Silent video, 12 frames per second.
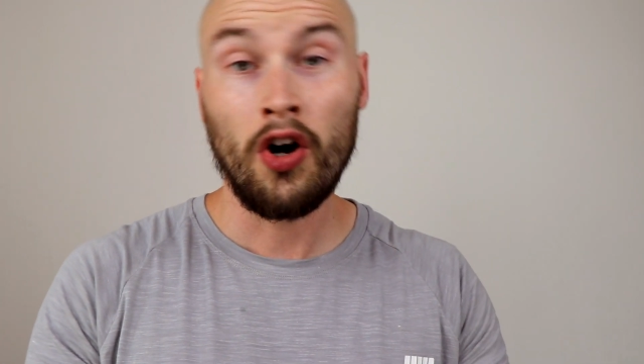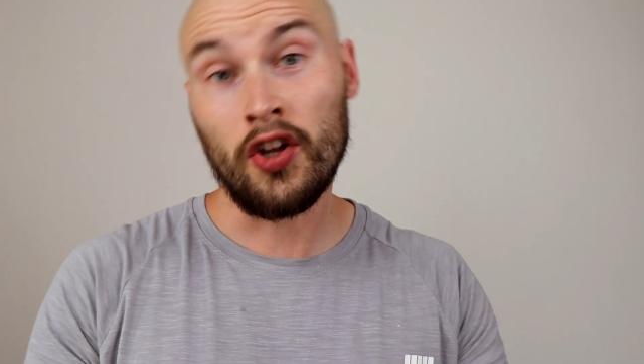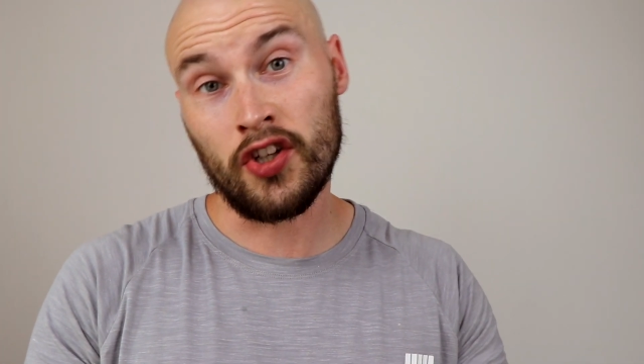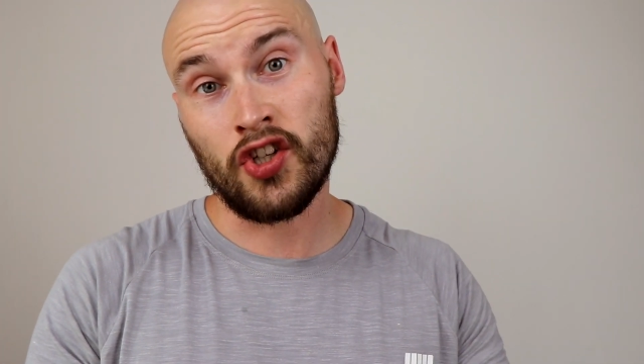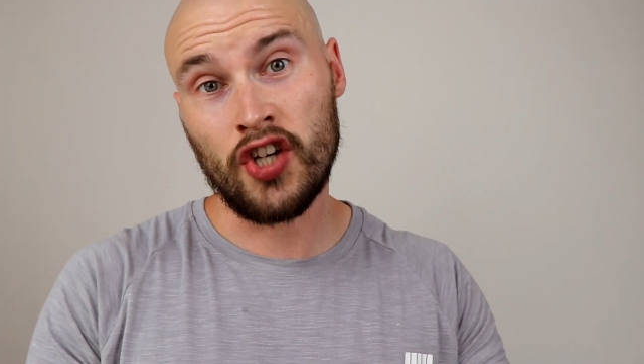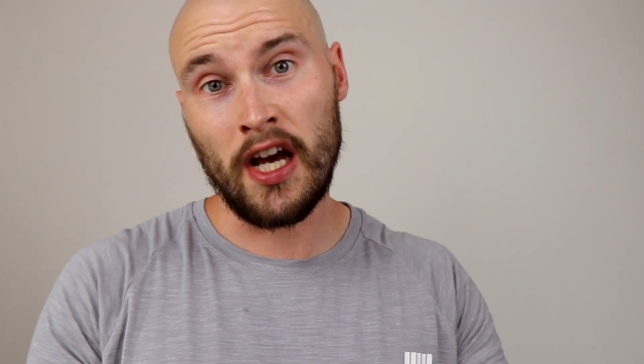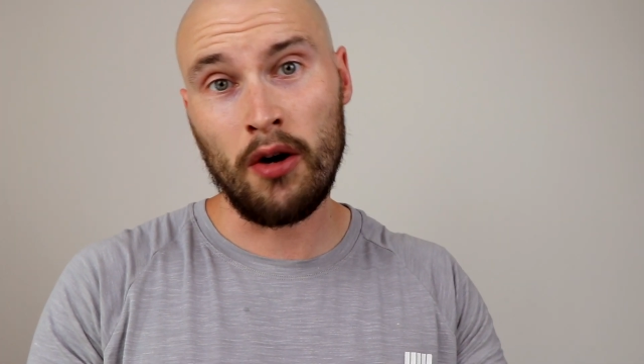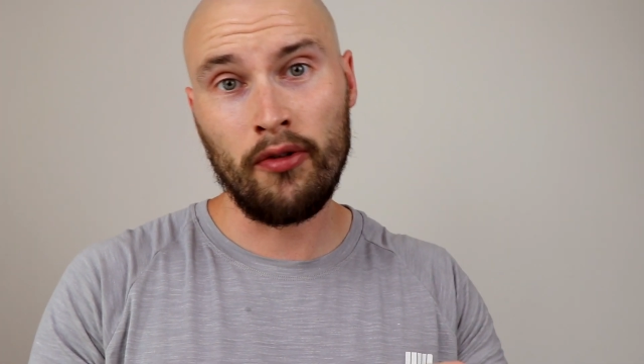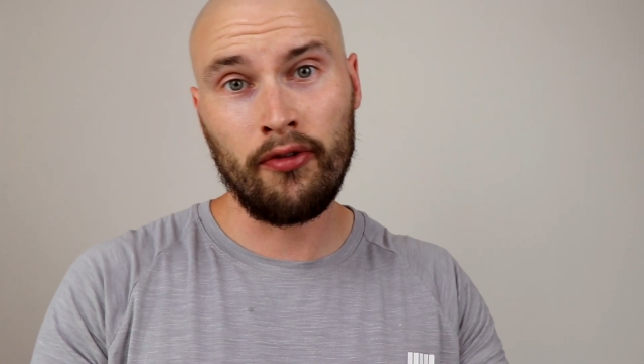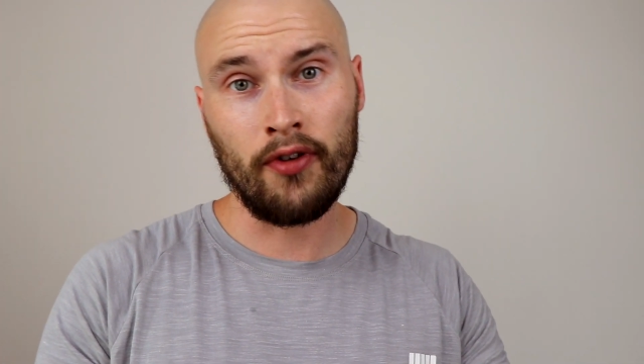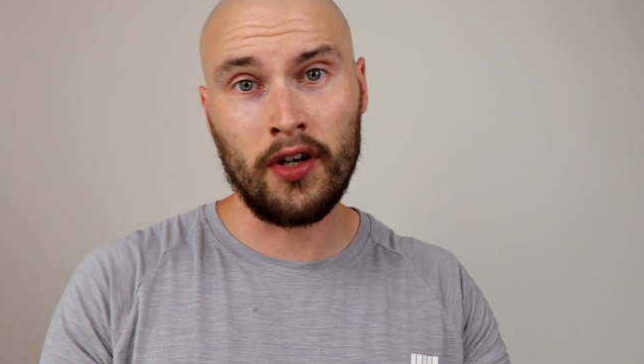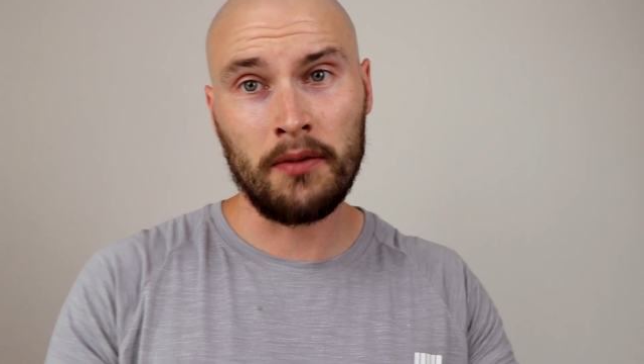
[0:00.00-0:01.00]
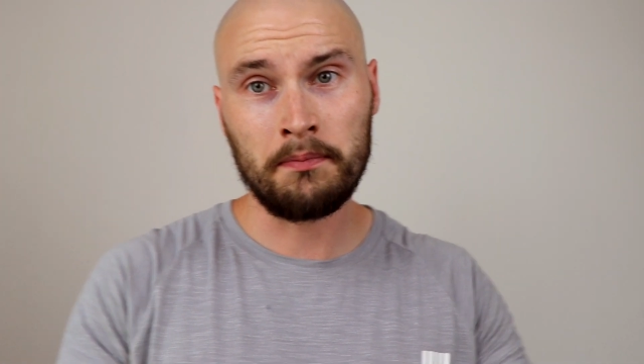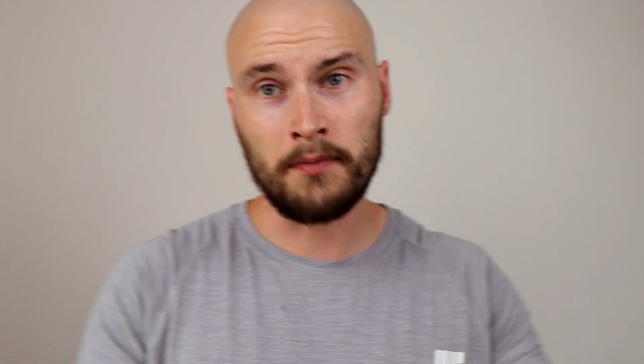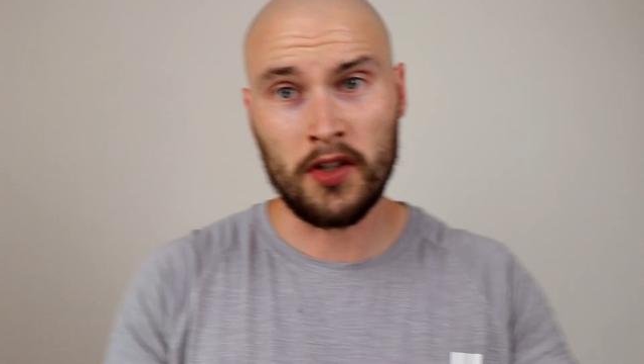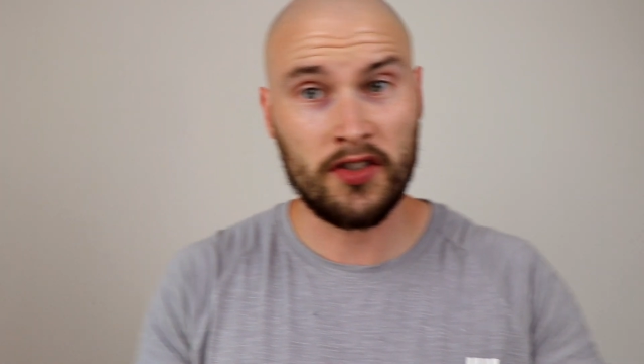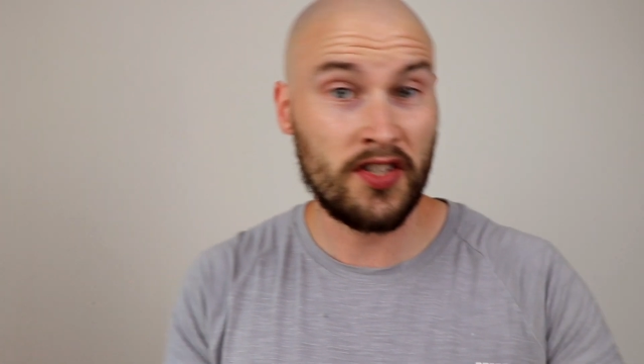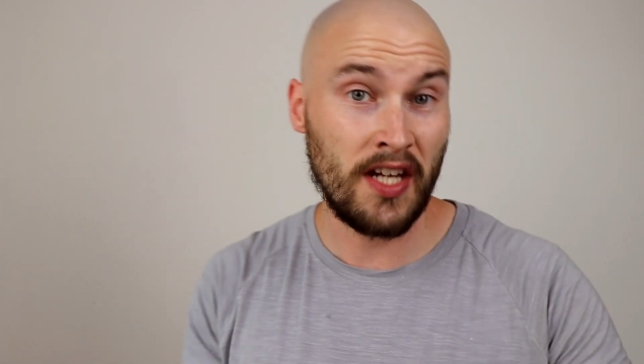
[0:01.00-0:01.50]
on the shelf
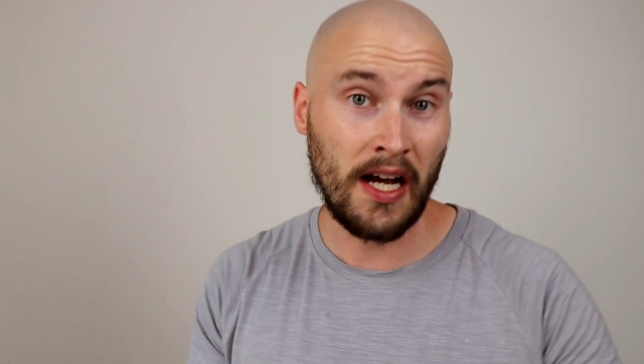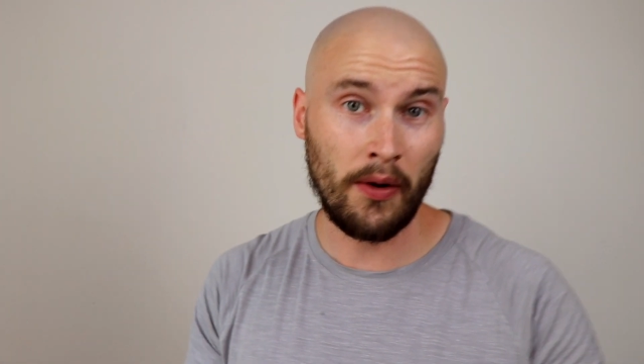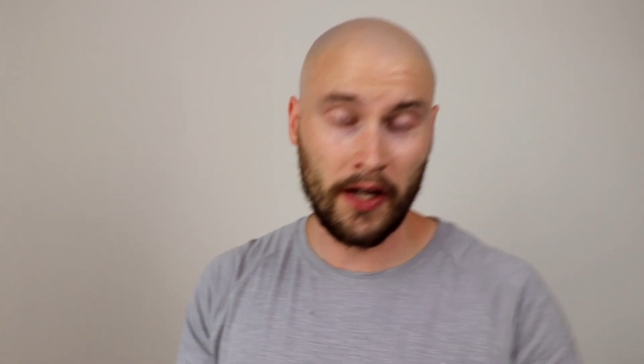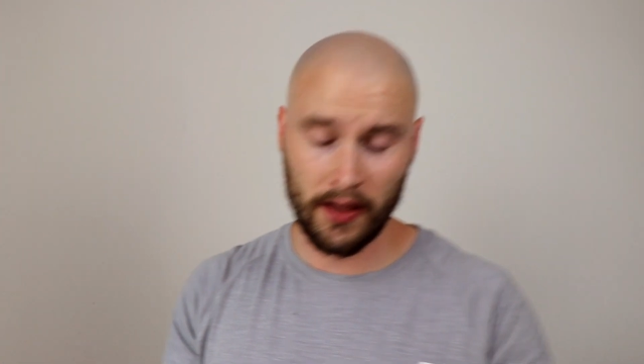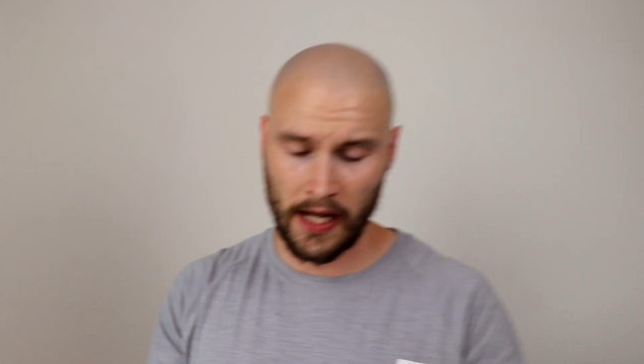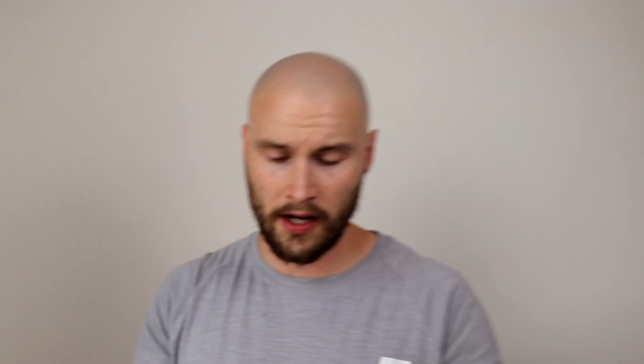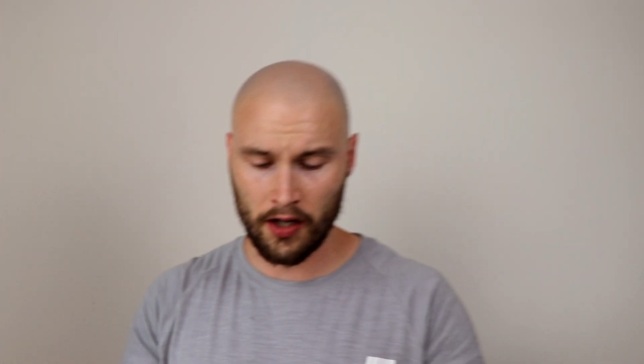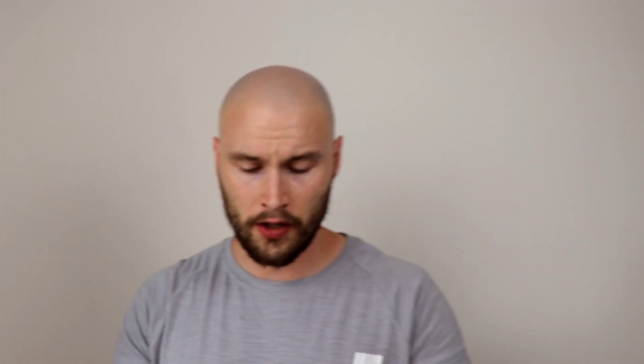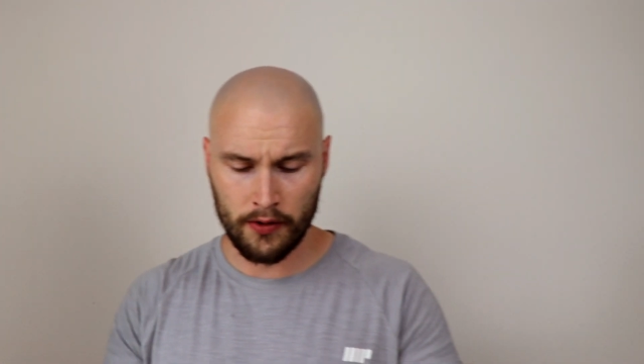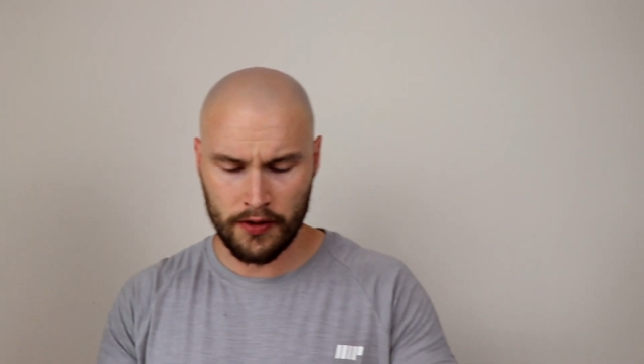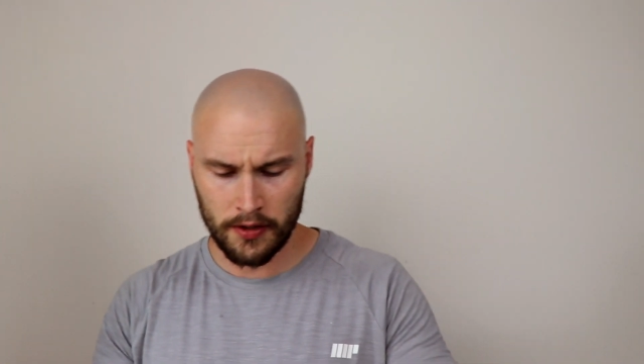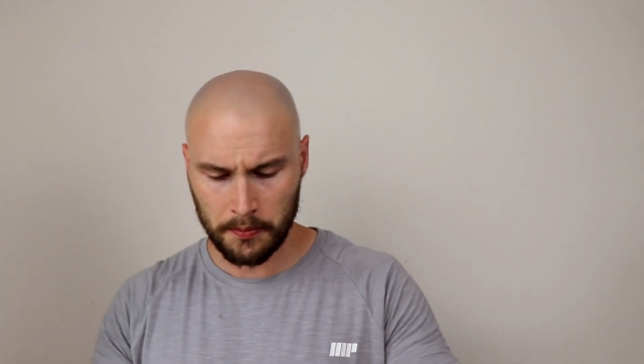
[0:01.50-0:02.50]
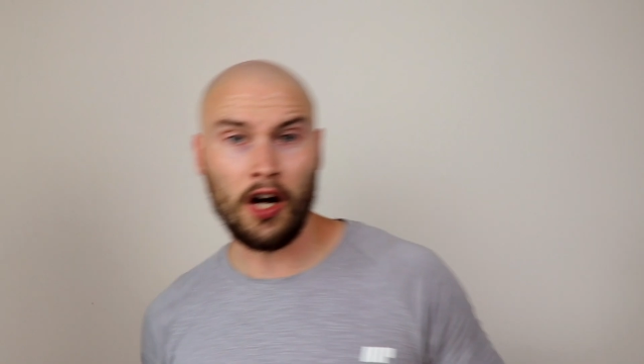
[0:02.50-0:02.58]
and see how that goes.